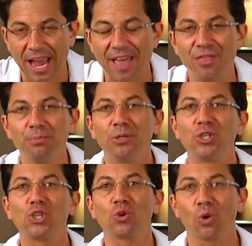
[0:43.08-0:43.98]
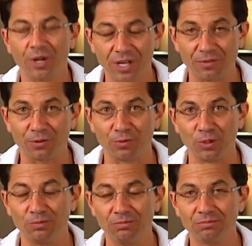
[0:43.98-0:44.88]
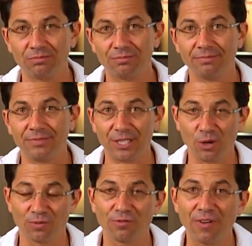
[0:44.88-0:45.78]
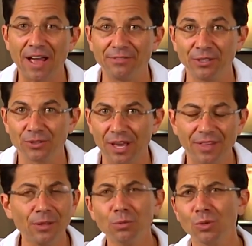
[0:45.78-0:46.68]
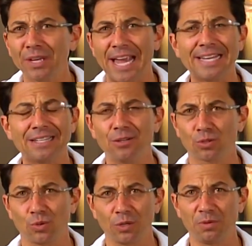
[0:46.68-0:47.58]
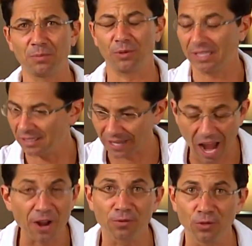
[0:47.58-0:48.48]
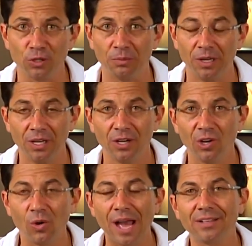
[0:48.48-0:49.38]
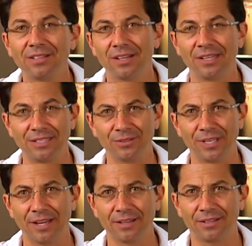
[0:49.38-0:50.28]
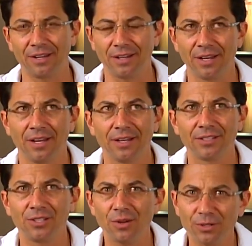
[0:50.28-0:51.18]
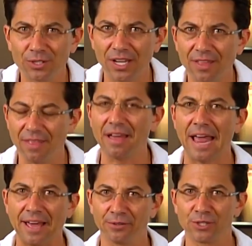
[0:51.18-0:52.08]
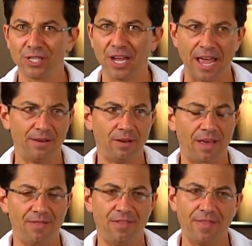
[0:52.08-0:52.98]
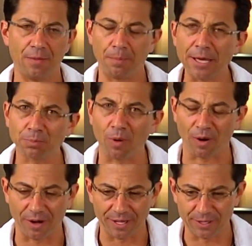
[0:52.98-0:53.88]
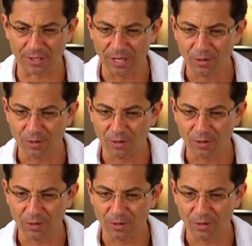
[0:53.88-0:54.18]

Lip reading: And the majority of the room did over 5 deals. I think there was only 18 or 20 people in the entire room who hadn't done a deal yet. Do you understand that energy? And then the best part is